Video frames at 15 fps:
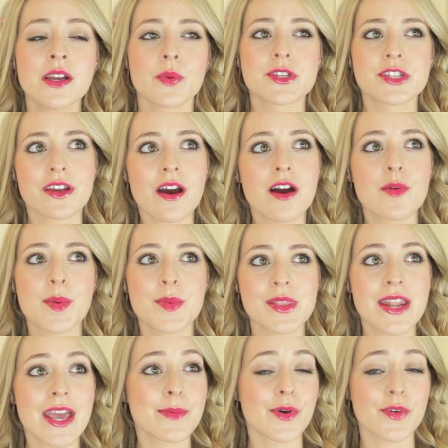which I can't remember
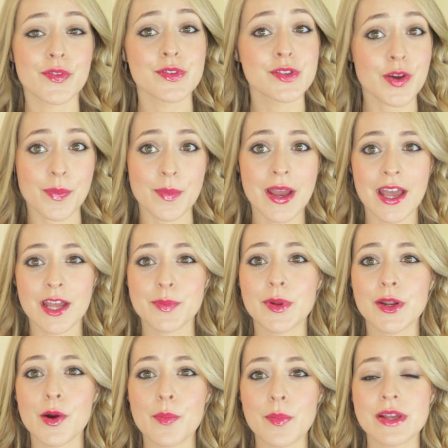the name of off the top of my head,
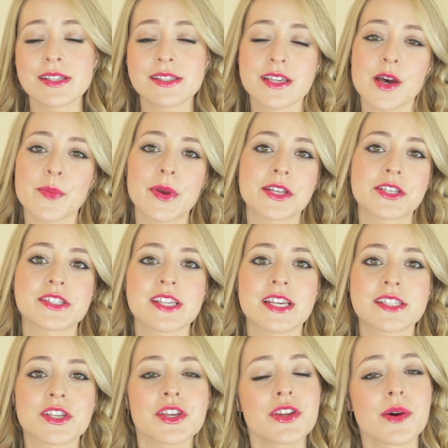but I'll insert pictures
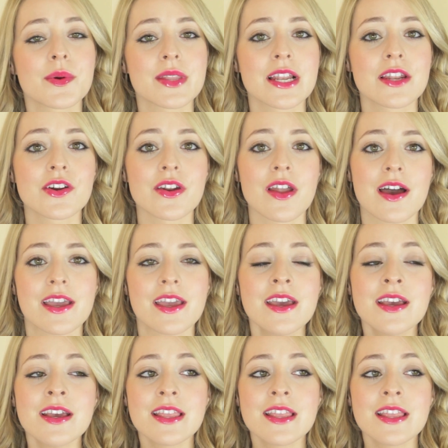here so you know what they look like.